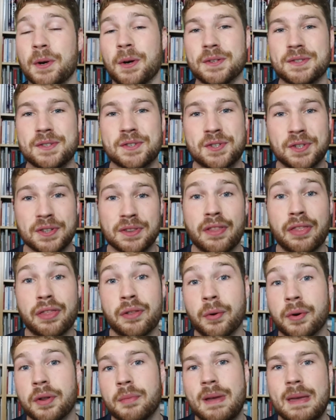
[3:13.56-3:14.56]
we also shouldn't
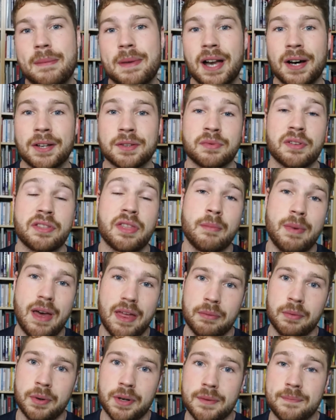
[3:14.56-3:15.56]
throw the baby out with the
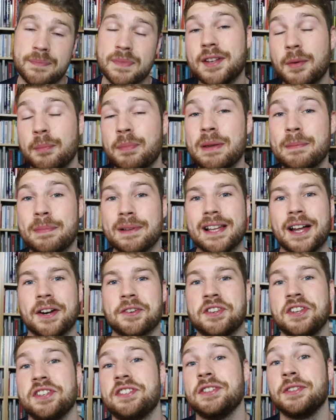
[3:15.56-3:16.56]
bathwater. Some people are
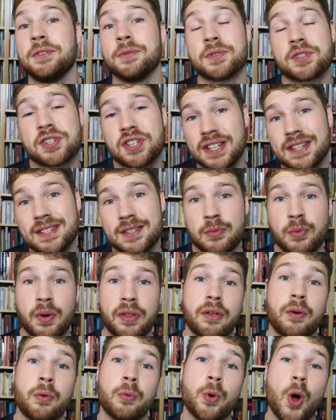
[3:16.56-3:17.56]
teaching you shit
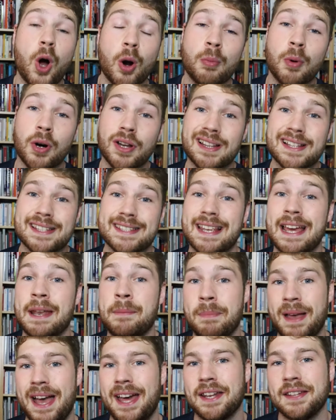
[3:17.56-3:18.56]
with wrong models
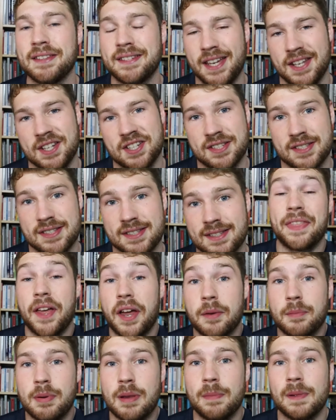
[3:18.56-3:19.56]
and bad intentions. And
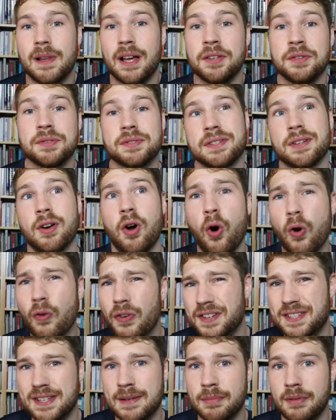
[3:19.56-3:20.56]
other people are using
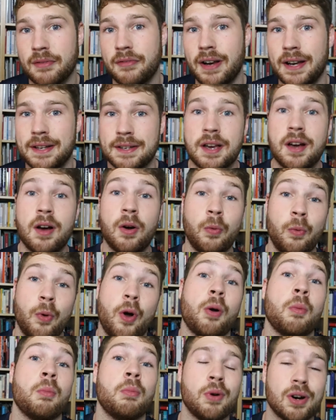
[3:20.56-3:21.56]
oversimplified
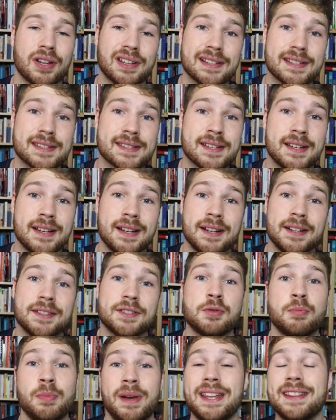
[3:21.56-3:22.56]
wrong models
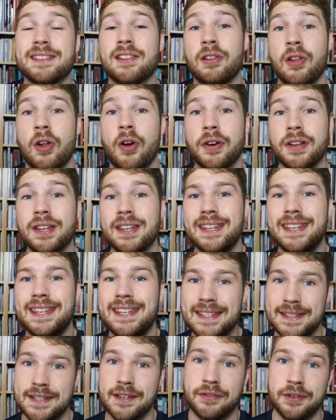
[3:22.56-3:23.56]
to make the learning
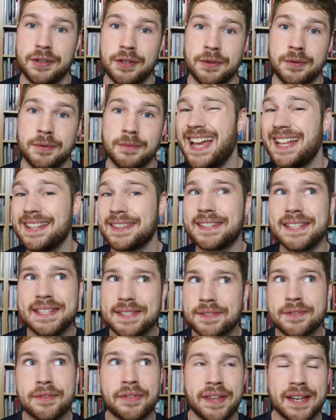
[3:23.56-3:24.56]
easier for you. And
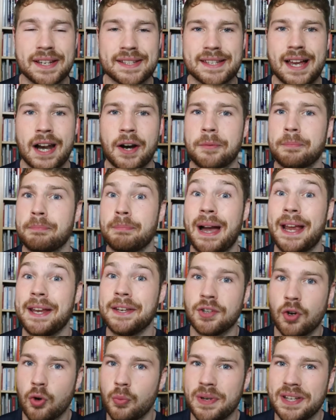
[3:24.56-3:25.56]
these two things are by
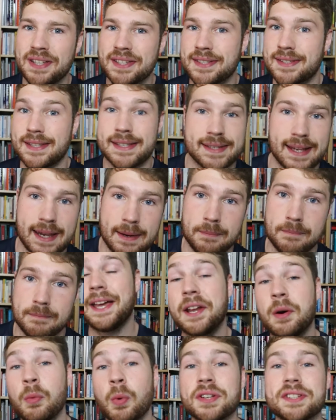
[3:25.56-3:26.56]
no means the same.
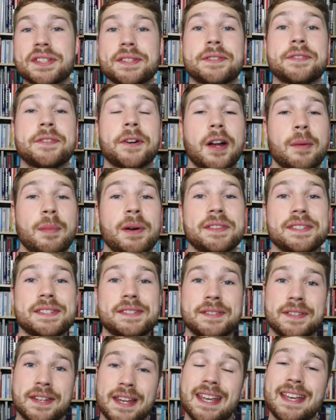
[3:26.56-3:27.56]
And I wanted to talk about
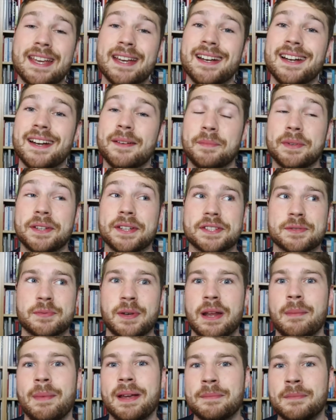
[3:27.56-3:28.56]
this today because
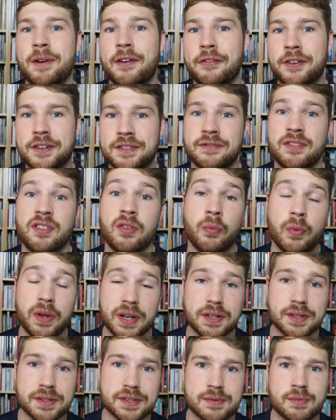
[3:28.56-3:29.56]
when I made my first few
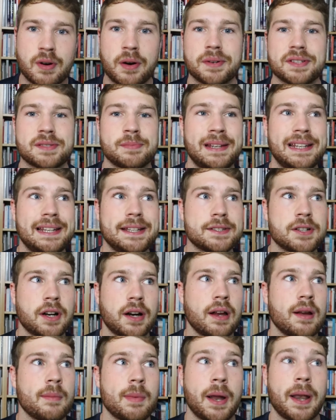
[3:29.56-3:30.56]
videos where I was mainly
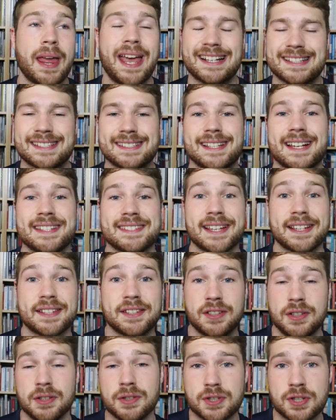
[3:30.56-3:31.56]
talking about exercise
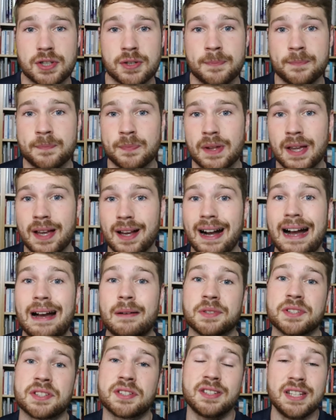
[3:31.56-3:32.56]
execution, I
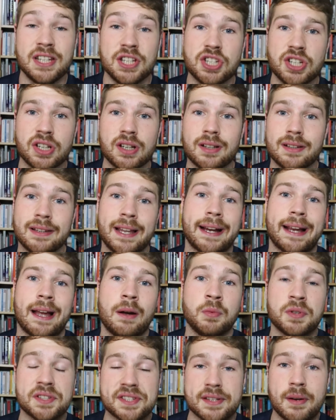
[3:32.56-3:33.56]
was teaching like I
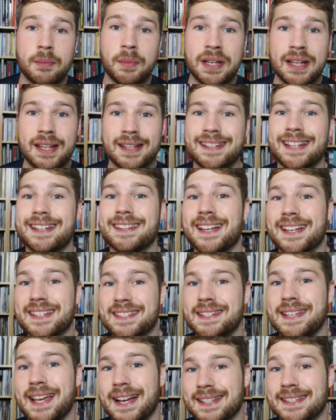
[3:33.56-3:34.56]
would somebody that
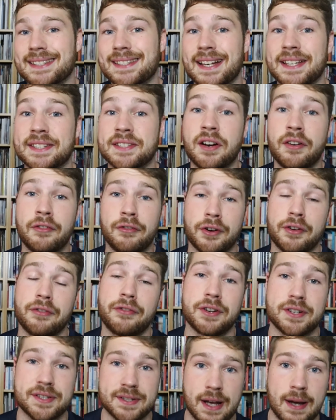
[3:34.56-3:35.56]
does the exercise for the
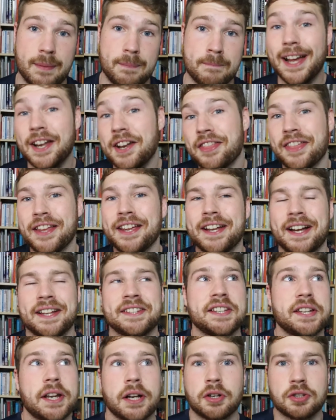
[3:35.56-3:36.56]
first time. And I think I
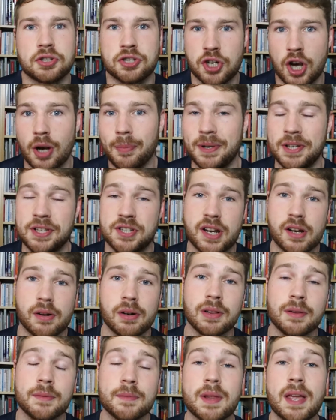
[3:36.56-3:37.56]
did a good job in
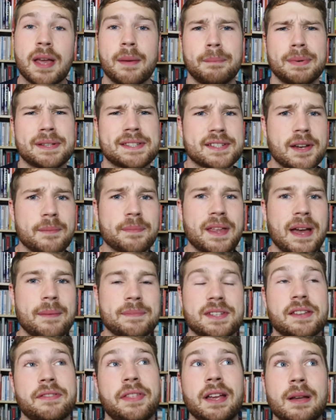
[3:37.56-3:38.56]
general, but
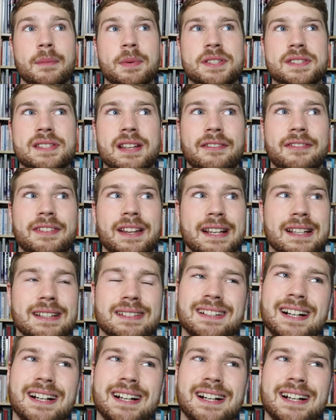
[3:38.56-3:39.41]
sometimes I think about stuff like,